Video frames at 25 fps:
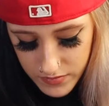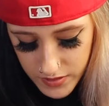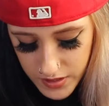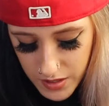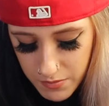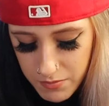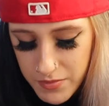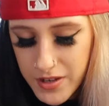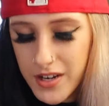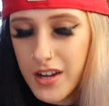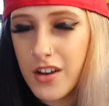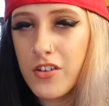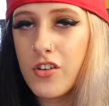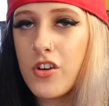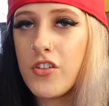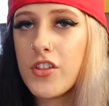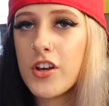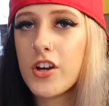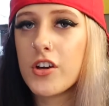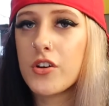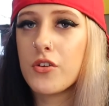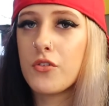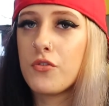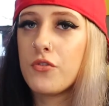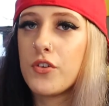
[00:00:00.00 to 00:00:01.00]
I mean, I know they're
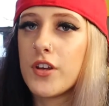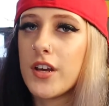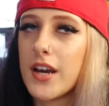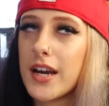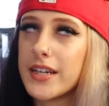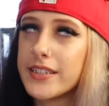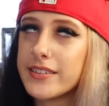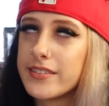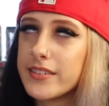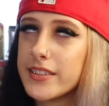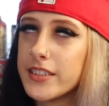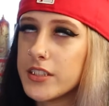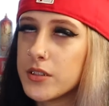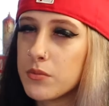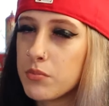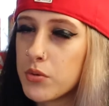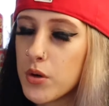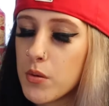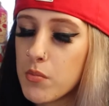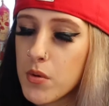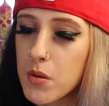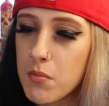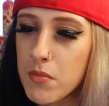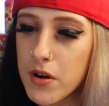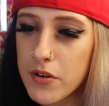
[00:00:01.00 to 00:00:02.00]
going to fit. I just need to put
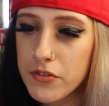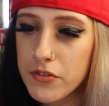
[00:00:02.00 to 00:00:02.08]
them on my